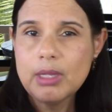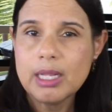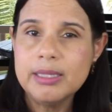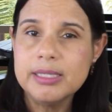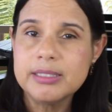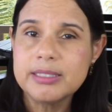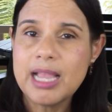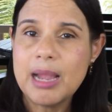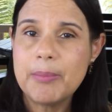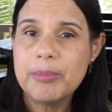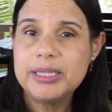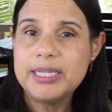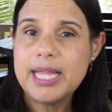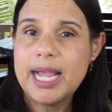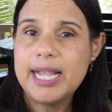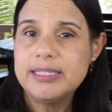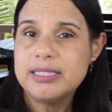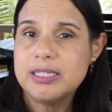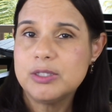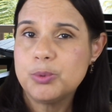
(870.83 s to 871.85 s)
This camera
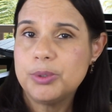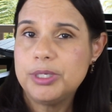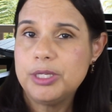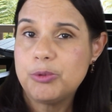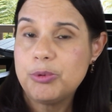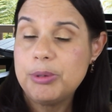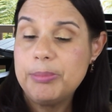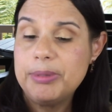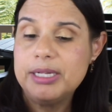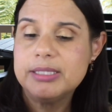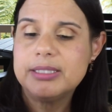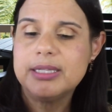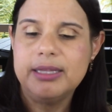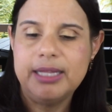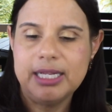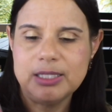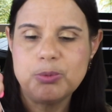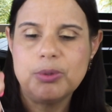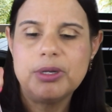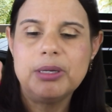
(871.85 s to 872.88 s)
dies at 23 minutes, and
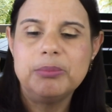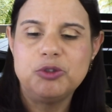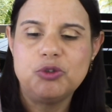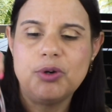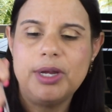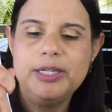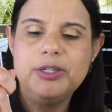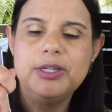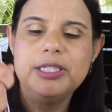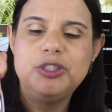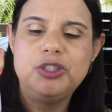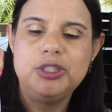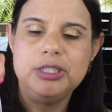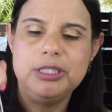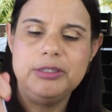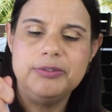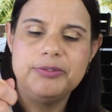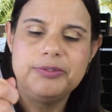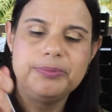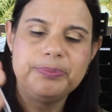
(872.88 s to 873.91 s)
that's what I'm trying to
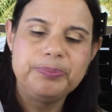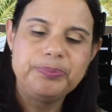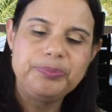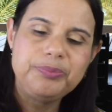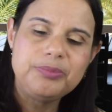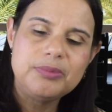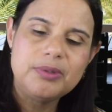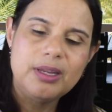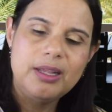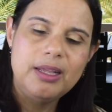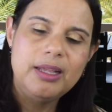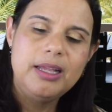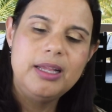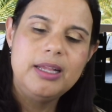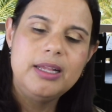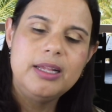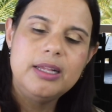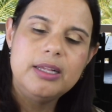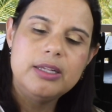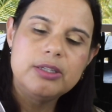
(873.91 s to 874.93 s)
achieve.
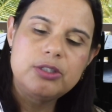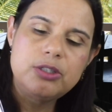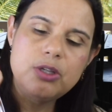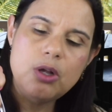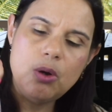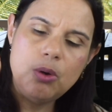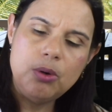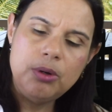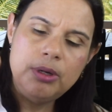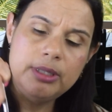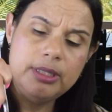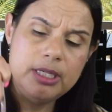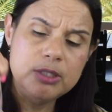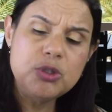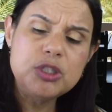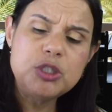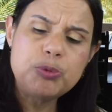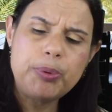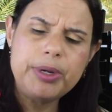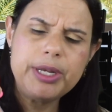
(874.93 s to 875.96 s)
So, this
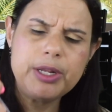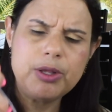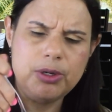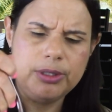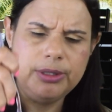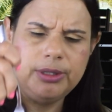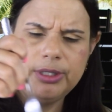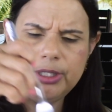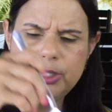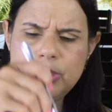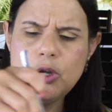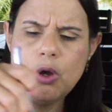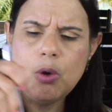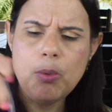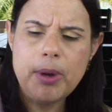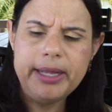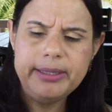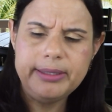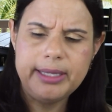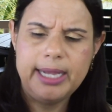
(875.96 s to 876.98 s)
was pretty good. You know
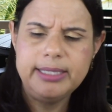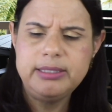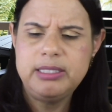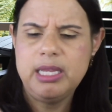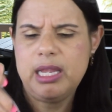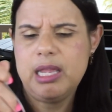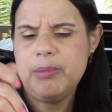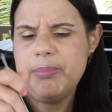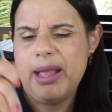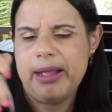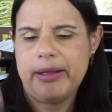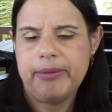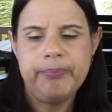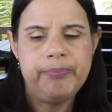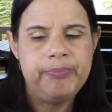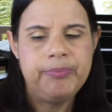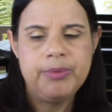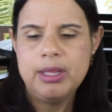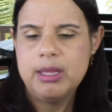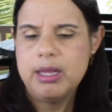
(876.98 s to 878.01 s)
what? I take it back.
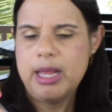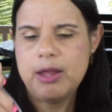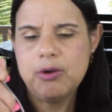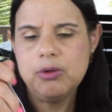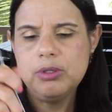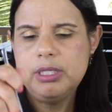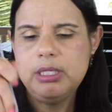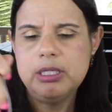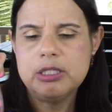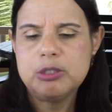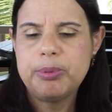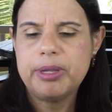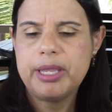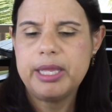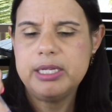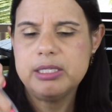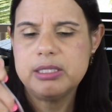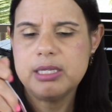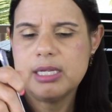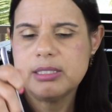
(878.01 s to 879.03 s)
I don't need a
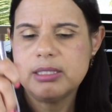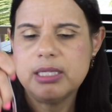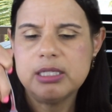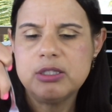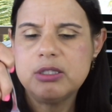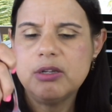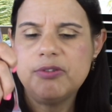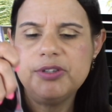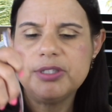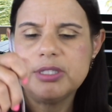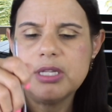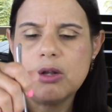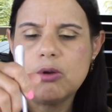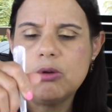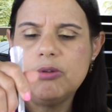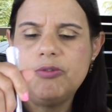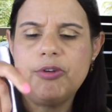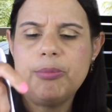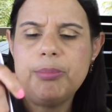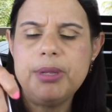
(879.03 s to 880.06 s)
spaghetti sauce. That stuff is not
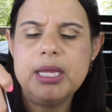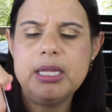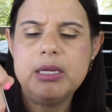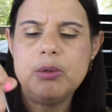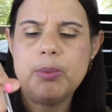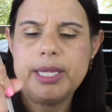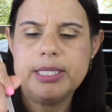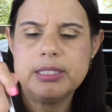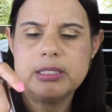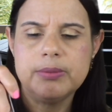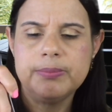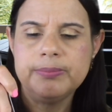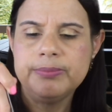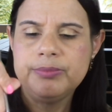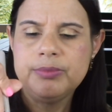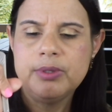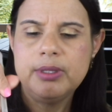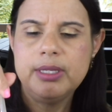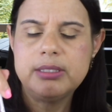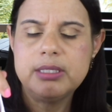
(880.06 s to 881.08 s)
good for me anyways.
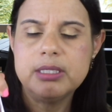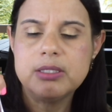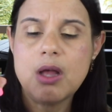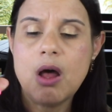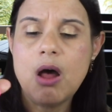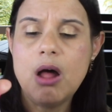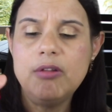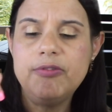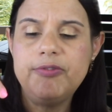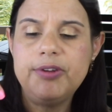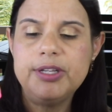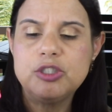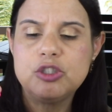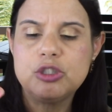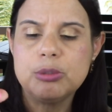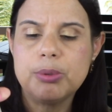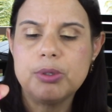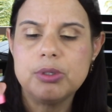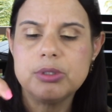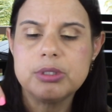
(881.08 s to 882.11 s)
This is all
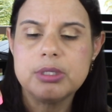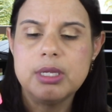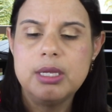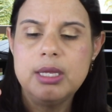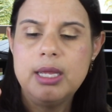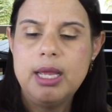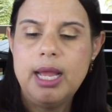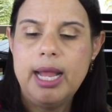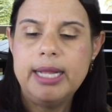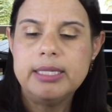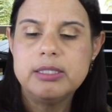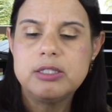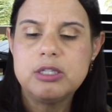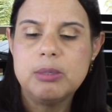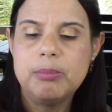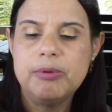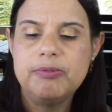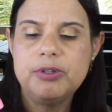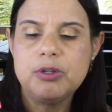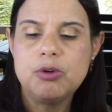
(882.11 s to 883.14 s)
vegetables and
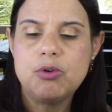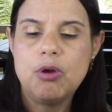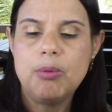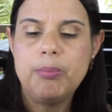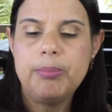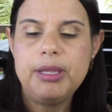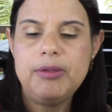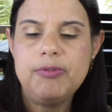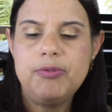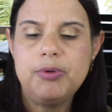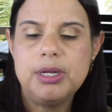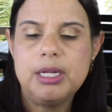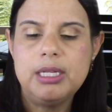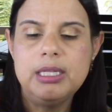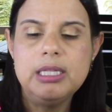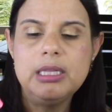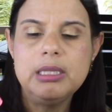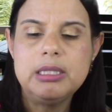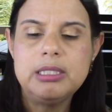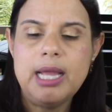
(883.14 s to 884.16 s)
some of the ground beef with a
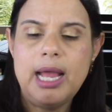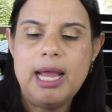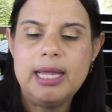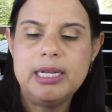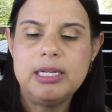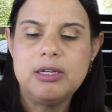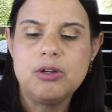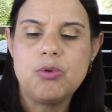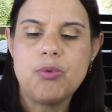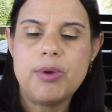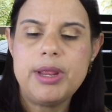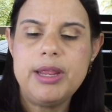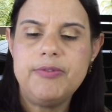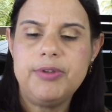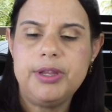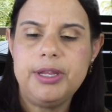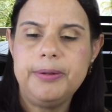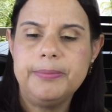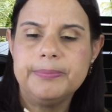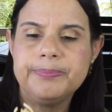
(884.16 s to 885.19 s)
little tad of the
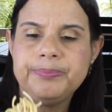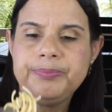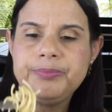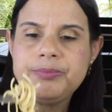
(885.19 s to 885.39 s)
gravy